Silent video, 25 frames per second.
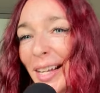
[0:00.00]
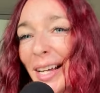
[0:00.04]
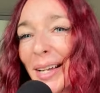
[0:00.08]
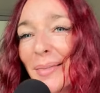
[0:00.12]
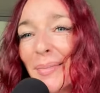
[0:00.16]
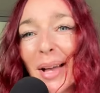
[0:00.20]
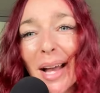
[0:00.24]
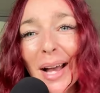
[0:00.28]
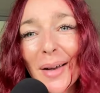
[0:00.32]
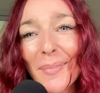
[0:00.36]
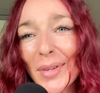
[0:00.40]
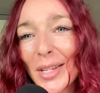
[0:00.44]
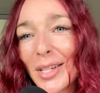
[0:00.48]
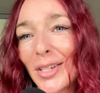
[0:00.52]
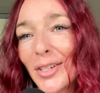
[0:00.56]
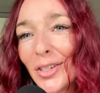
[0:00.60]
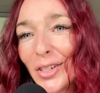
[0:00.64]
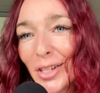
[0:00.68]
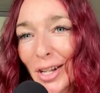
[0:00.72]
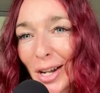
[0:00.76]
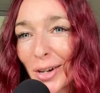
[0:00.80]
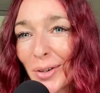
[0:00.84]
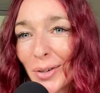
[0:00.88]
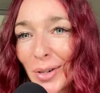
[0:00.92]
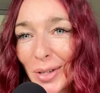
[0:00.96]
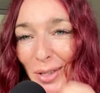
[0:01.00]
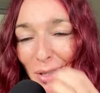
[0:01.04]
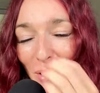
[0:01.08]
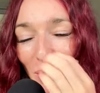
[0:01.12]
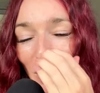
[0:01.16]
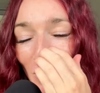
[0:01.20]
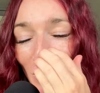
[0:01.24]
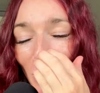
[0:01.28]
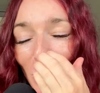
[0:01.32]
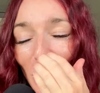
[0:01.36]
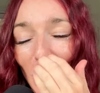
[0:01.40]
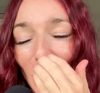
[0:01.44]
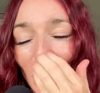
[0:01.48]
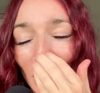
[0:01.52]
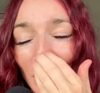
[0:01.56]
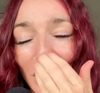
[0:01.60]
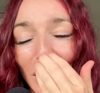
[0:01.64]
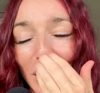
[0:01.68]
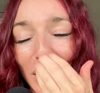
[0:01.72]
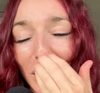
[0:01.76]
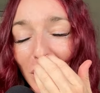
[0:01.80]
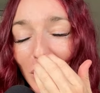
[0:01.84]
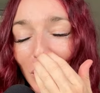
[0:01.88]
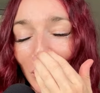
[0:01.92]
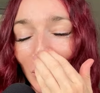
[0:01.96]
I'm happy to share with you all the
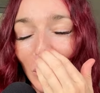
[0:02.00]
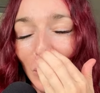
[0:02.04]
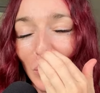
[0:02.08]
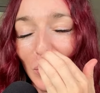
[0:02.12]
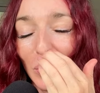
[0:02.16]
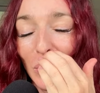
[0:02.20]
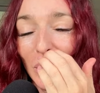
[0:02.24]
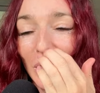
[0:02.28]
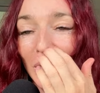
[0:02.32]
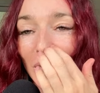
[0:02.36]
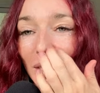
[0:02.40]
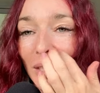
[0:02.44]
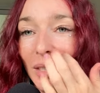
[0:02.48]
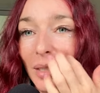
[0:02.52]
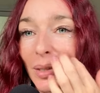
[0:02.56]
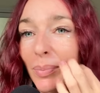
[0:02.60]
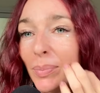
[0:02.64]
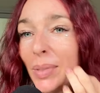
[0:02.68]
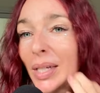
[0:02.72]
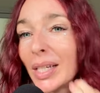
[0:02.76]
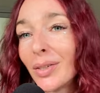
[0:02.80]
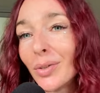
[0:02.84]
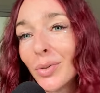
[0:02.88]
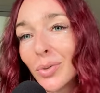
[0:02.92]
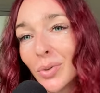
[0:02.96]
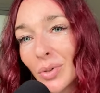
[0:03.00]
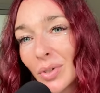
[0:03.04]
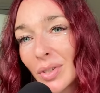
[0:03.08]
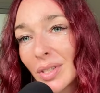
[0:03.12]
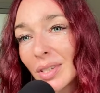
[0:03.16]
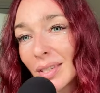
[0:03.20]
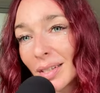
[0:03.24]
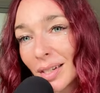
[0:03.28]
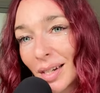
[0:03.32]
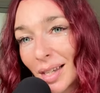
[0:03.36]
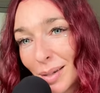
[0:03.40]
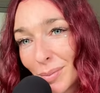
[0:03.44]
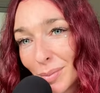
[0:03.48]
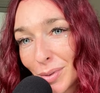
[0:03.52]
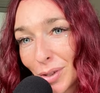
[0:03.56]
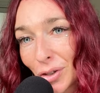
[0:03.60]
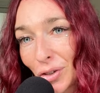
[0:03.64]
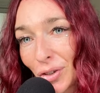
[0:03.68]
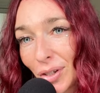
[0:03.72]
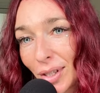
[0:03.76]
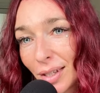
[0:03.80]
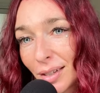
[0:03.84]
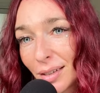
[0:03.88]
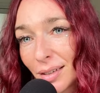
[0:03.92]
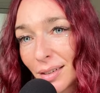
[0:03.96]
little tools and big tools that I'm
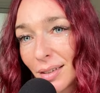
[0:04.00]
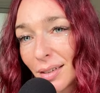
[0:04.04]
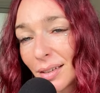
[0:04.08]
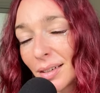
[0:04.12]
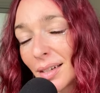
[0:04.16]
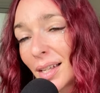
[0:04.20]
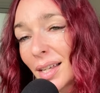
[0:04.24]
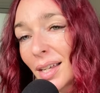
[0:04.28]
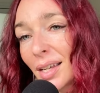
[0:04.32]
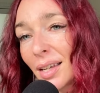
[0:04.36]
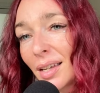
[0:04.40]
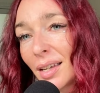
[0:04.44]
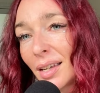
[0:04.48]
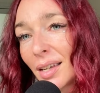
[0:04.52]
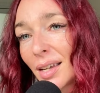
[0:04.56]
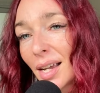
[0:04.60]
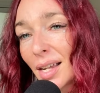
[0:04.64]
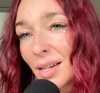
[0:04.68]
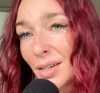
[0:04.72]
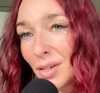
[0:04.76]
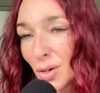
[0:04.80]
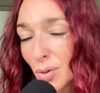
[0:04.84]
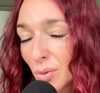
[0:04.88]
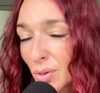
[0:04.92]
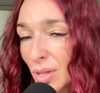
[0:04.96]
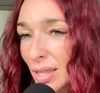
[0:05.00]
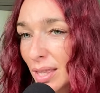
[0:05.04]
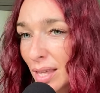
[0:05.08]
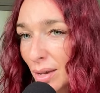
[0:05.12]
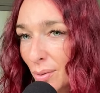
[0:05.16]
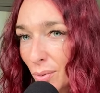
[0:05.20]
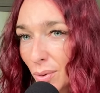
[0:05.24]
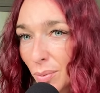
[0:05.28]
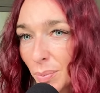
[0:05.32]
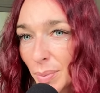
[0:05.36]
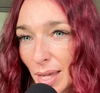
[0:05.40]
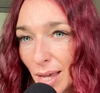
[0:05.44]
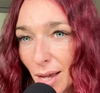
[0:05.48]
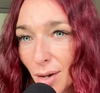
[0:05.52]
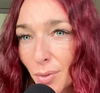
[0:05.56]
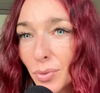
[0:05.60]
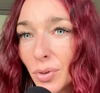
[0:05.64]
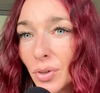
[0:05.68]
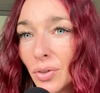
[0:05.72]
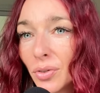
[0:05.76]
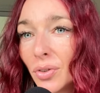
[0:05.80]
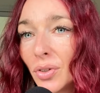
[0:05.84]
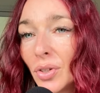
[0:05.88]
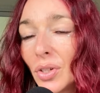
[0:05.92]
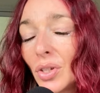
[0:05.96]
learning and I I know that they will be
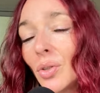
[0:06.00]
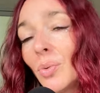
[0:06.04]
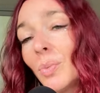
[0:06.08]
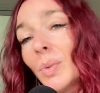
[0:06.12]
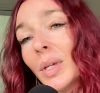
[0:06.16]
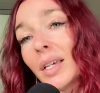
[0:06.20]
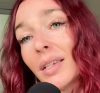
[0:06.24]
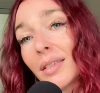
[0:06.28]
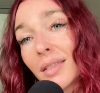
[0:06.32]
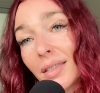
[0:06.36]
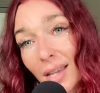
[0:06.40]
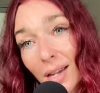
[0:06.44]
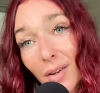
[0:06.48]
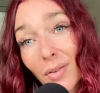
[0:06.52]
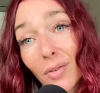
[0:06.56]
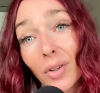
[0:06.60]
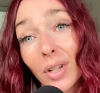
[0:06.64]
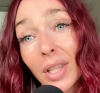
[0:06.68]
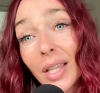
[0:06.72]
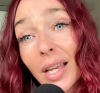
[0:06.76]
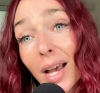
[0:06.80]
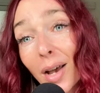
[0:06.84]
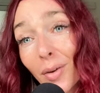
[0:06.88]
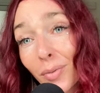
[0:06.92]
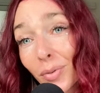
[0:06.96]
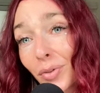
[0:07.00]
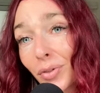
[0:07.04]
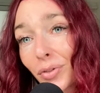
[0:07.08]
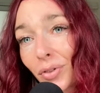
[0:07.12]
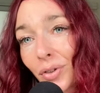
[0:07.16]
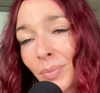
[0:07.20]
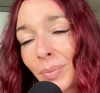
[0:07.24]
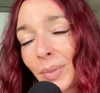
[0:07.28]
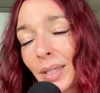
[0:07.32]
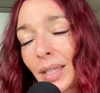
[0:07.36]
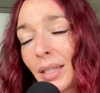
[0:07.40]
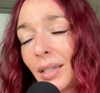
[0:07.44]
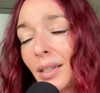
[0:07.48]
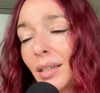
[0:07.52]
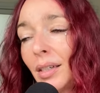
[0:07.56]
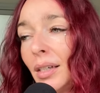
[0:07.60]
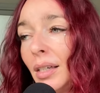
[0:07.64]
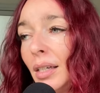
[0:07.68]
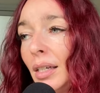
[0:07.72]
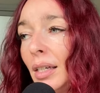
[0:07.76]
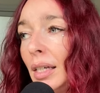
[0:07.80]
helpful for you because they're really helpful for me.